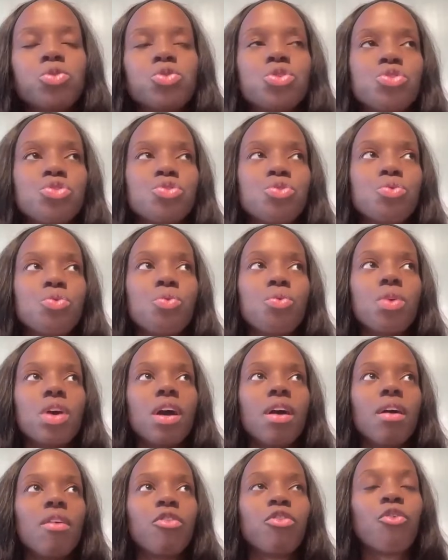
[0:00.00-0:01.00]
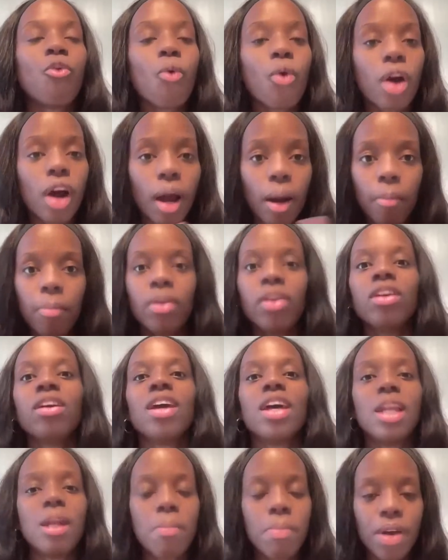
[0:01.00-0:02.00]
to form
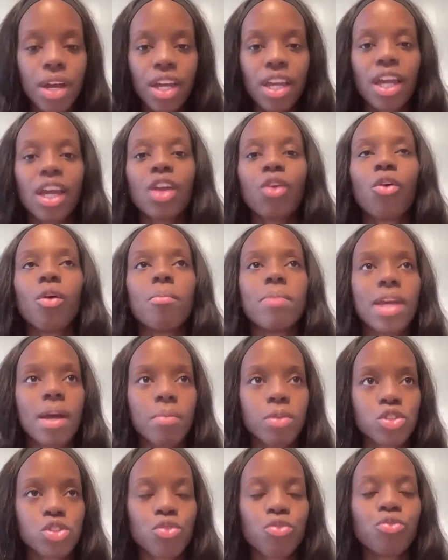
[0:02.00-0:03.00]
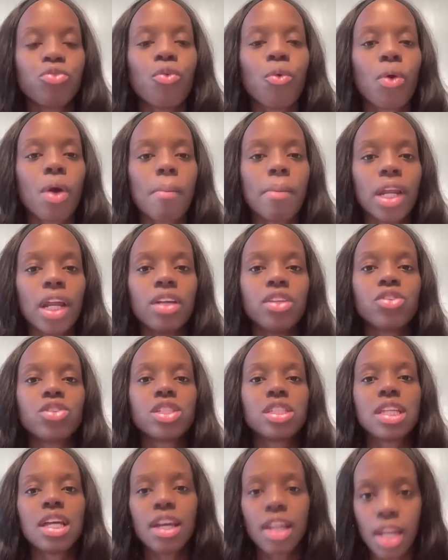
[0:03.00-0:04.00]
an opinion or be able to form an
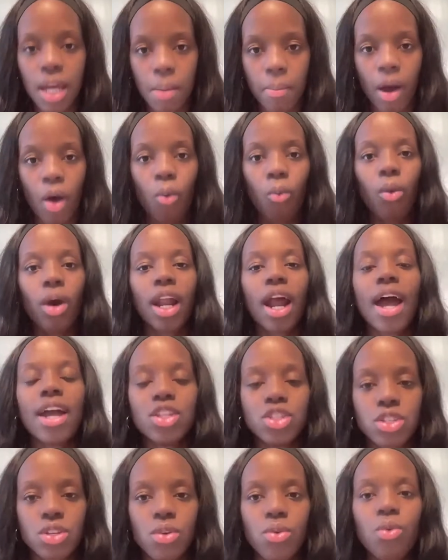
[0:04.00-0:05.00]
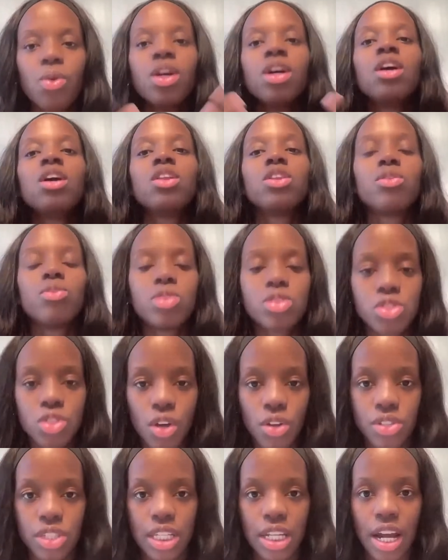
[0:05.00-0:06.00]
understanding about what I do, the
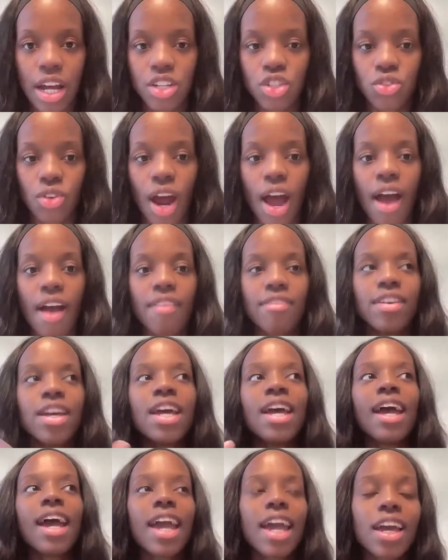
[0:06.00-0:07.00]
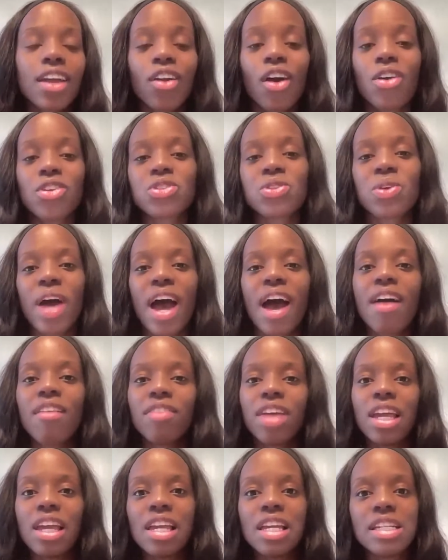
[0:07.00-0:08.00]
results that I drive, and also have
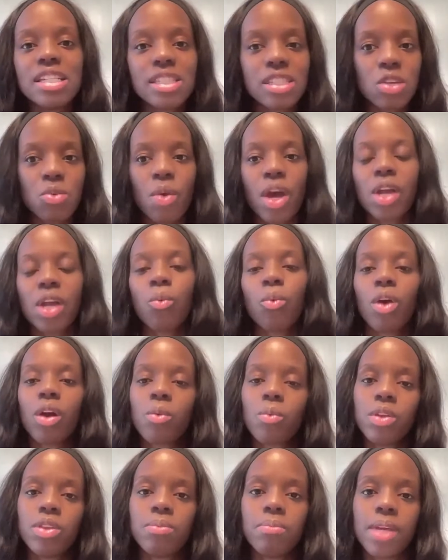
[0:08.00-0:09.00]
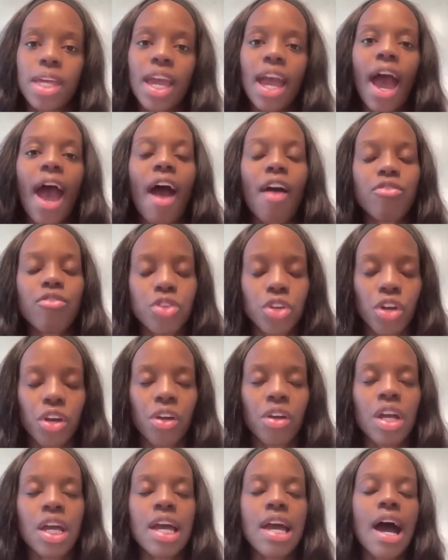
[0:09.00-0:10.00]
an easy way to work with me
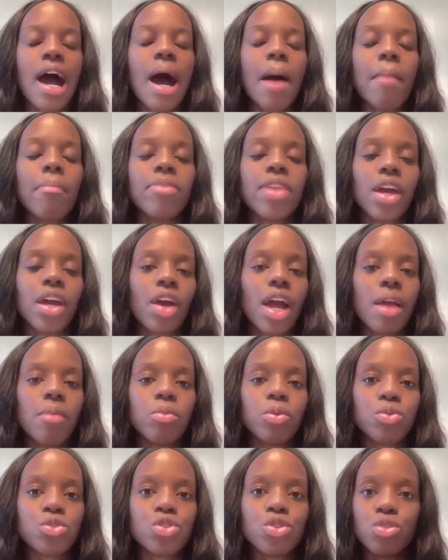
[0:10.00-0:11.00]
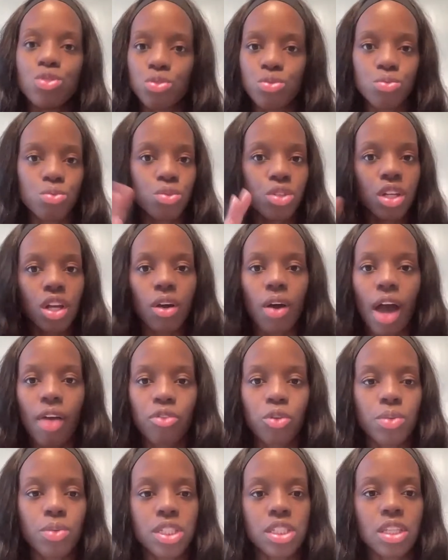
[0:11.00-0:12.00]
after they're able to,
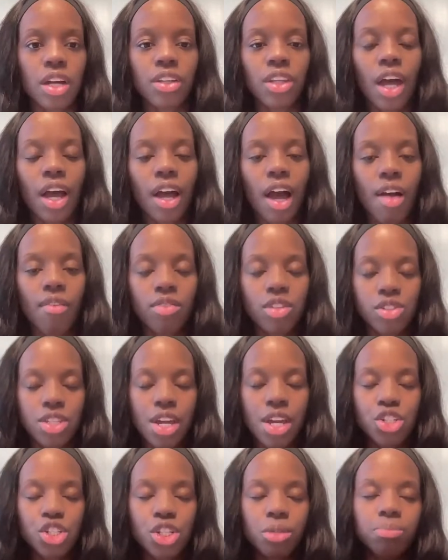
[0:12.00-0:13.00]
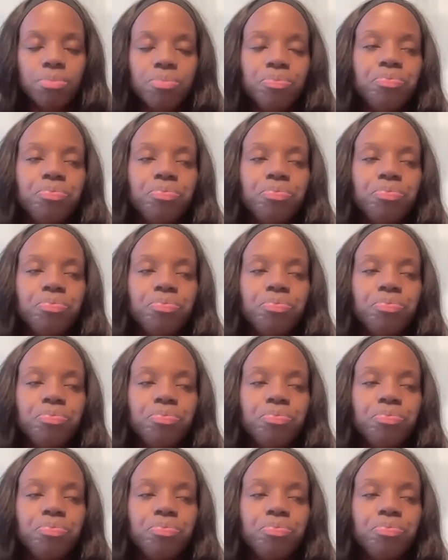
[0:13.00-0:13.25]
after we start that conversation.